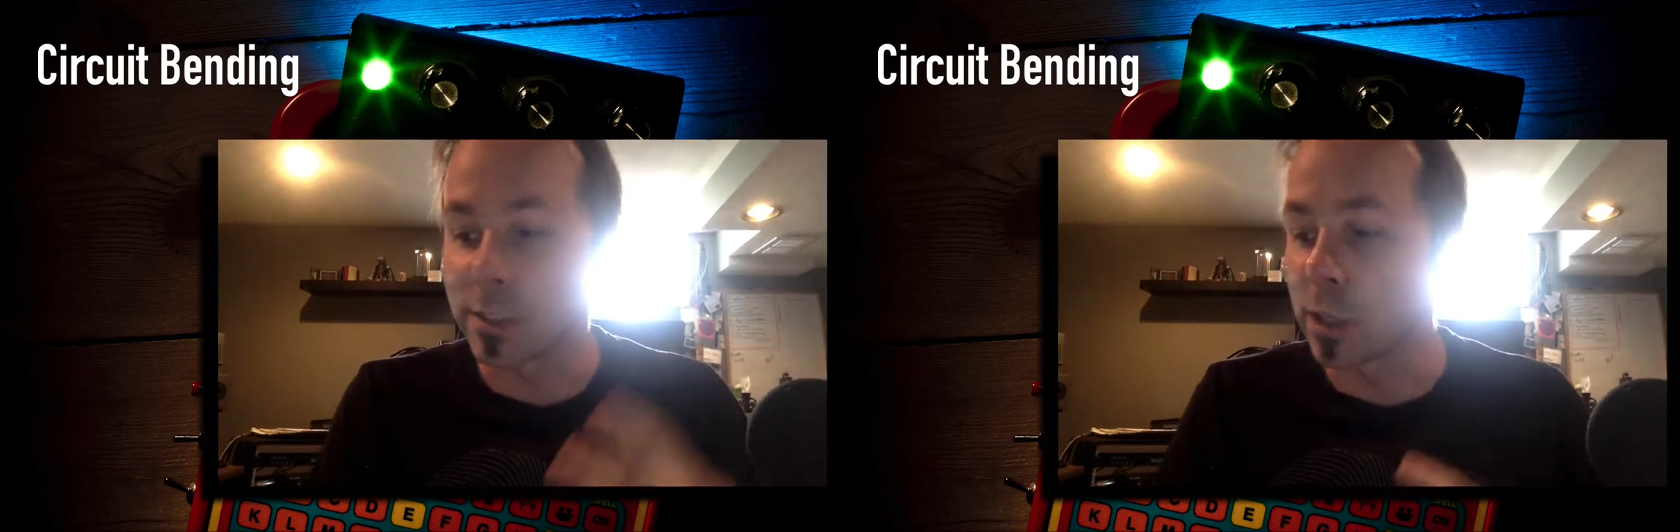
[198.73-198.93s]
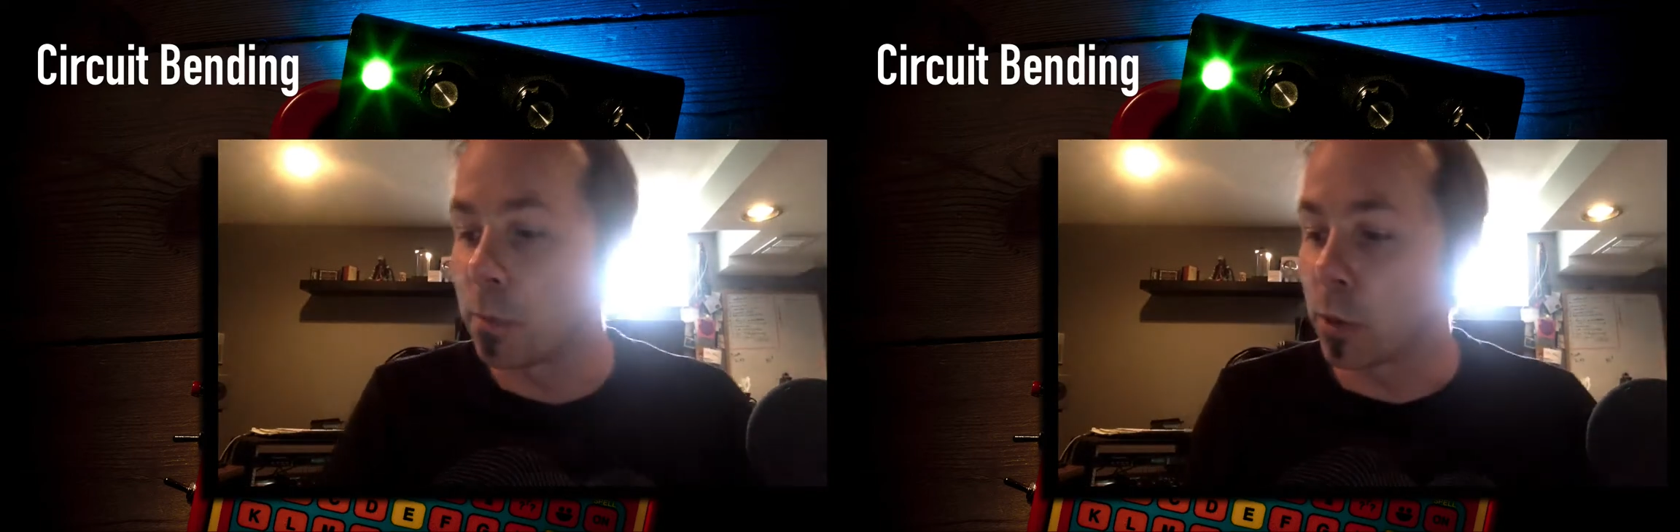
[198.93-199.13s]

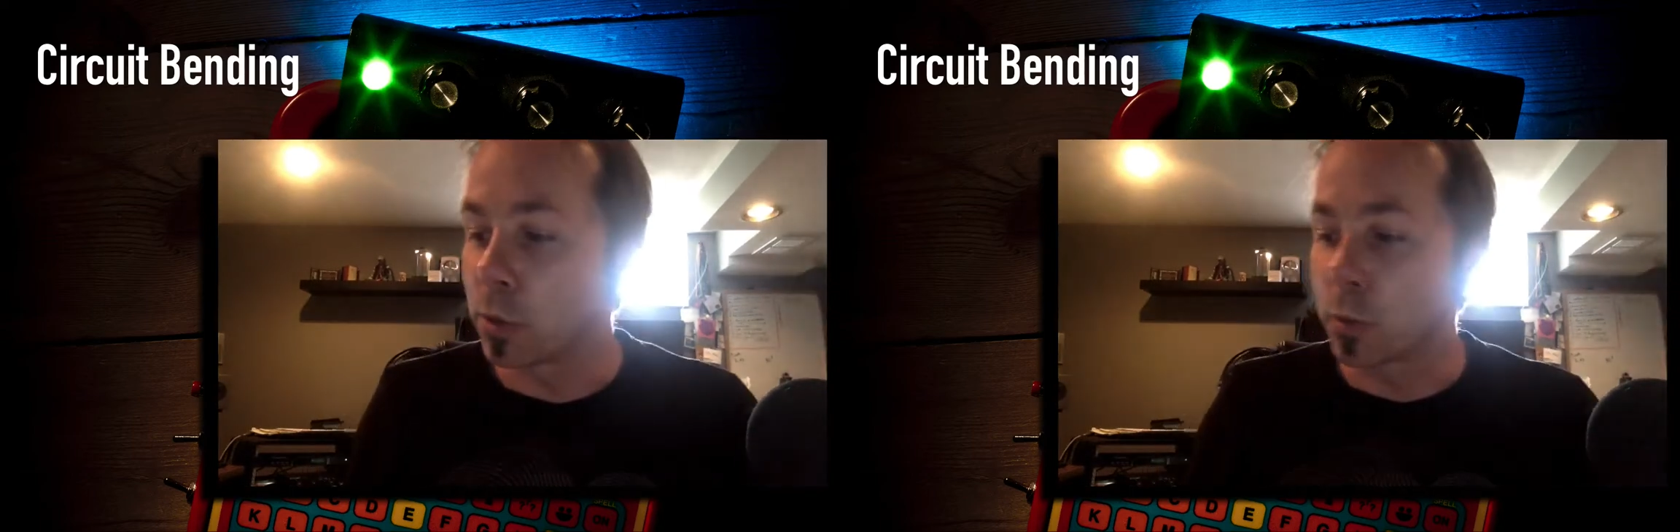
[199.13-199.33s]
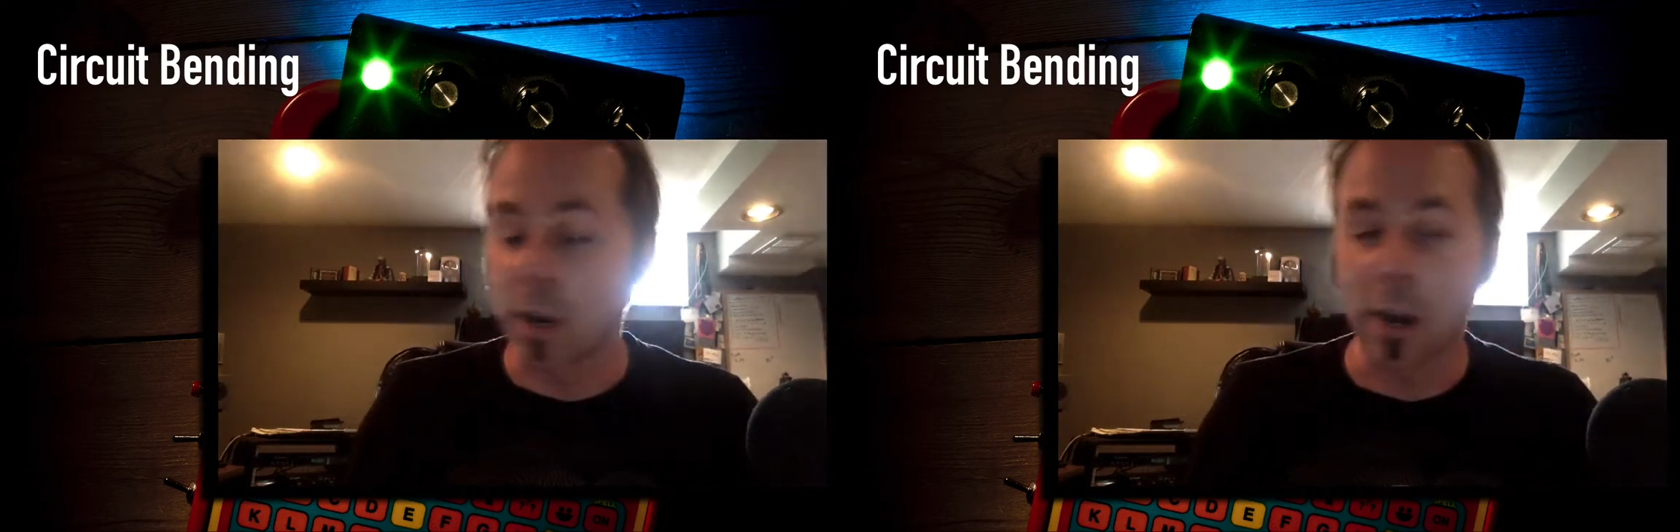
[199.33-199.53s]

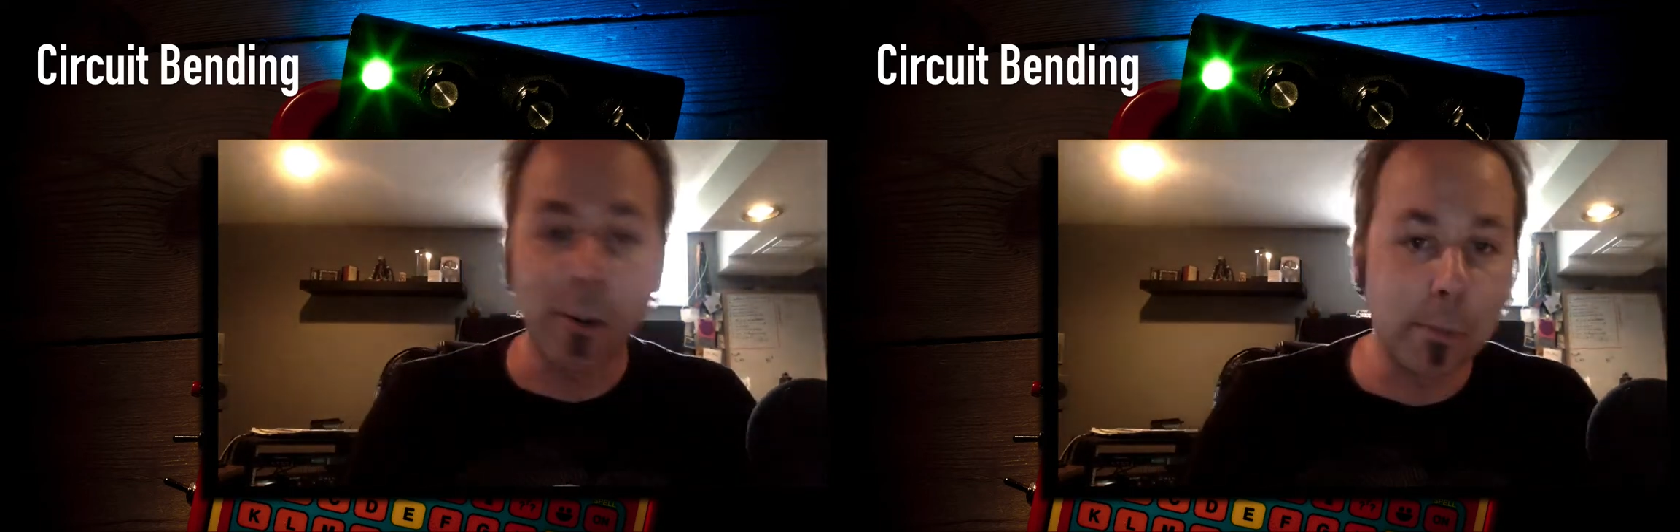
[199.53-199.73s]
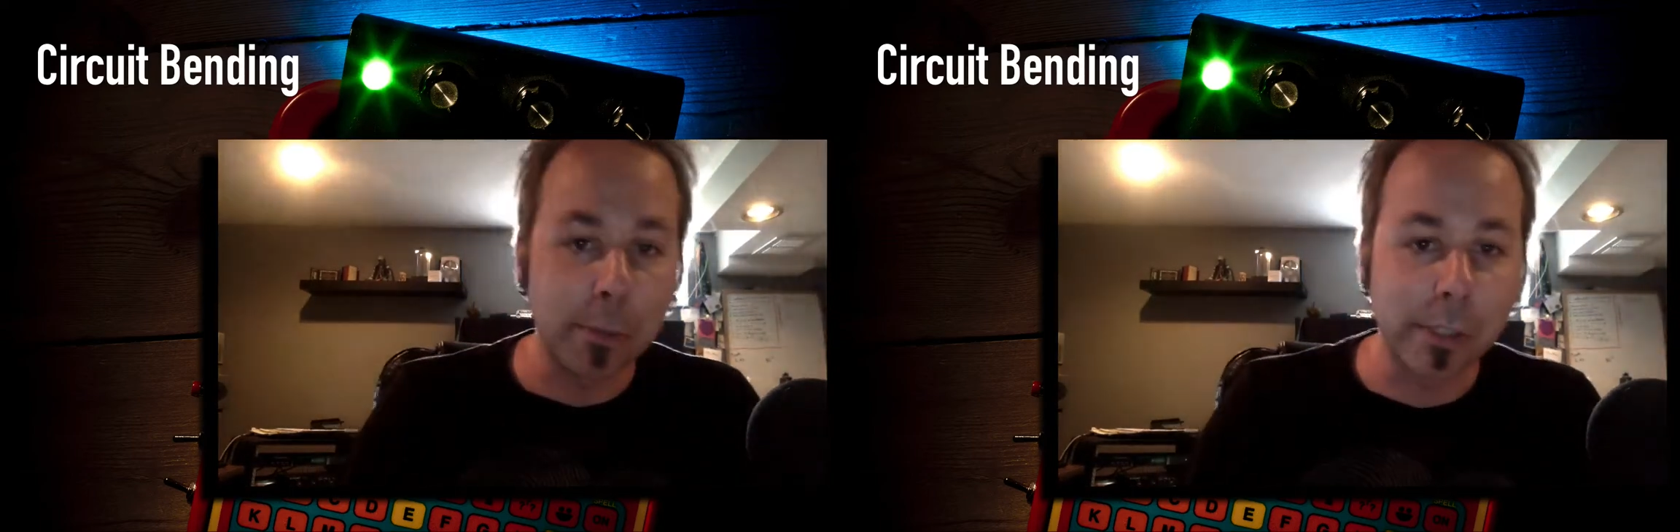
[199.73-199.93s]
composed
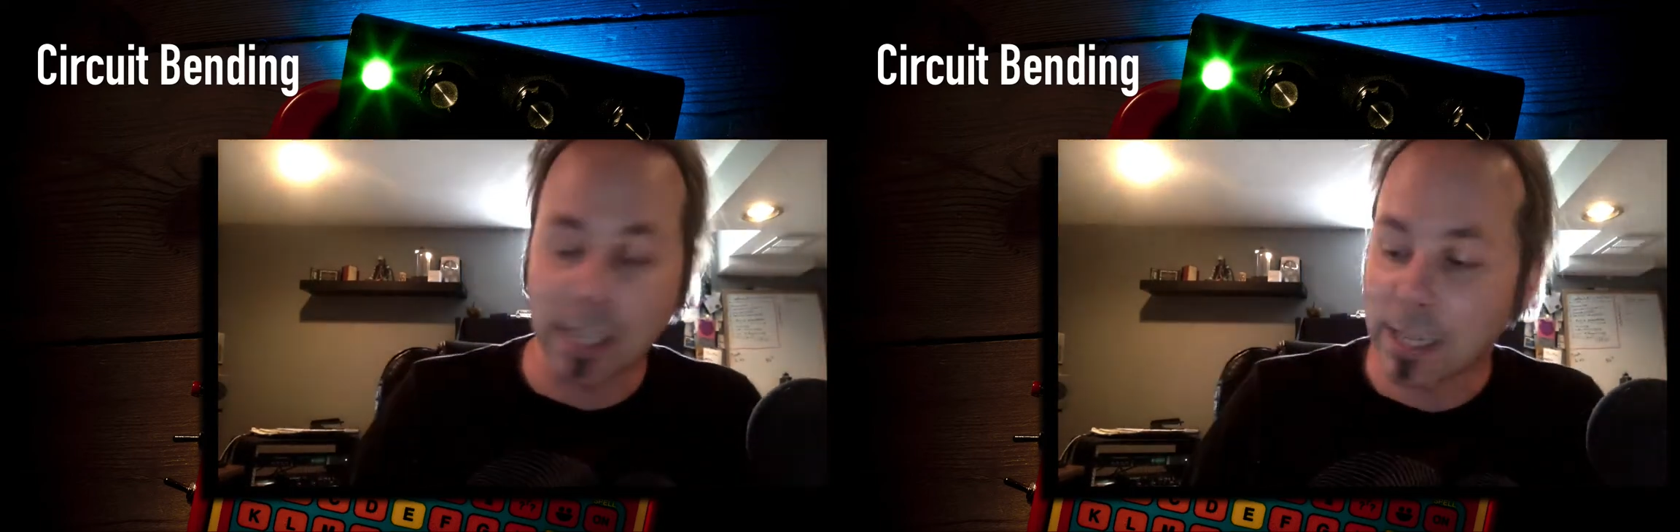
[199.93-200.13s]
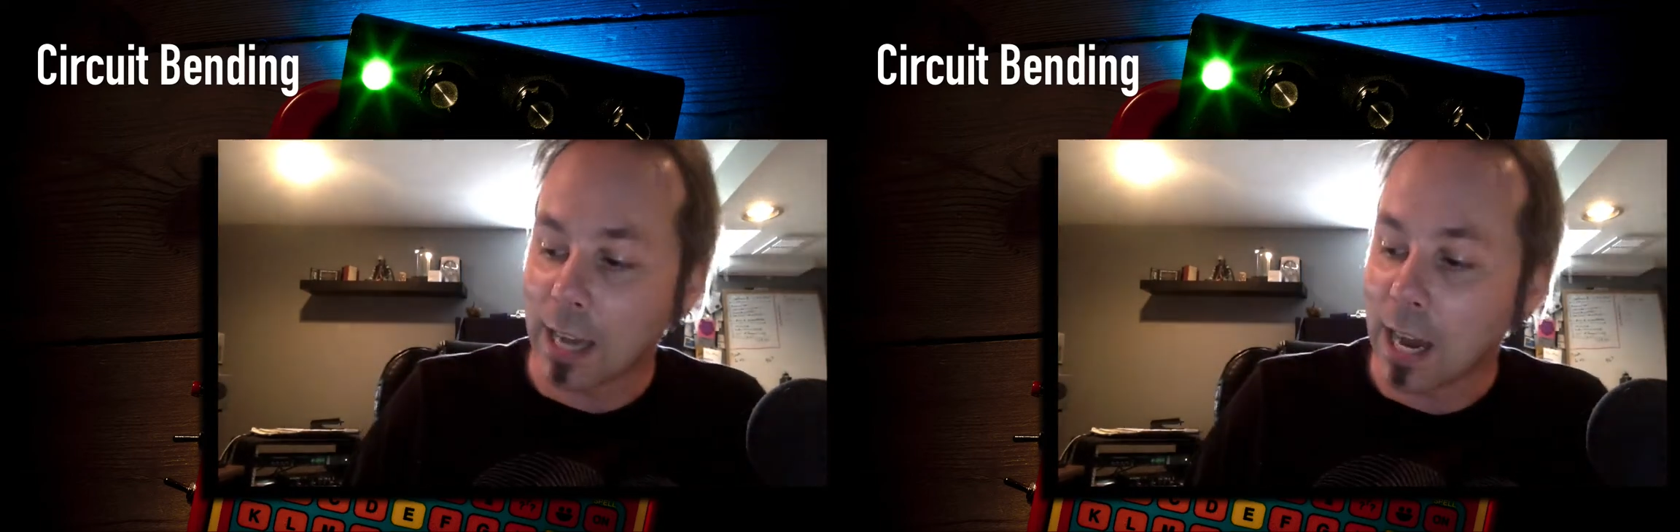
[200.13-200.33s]
100%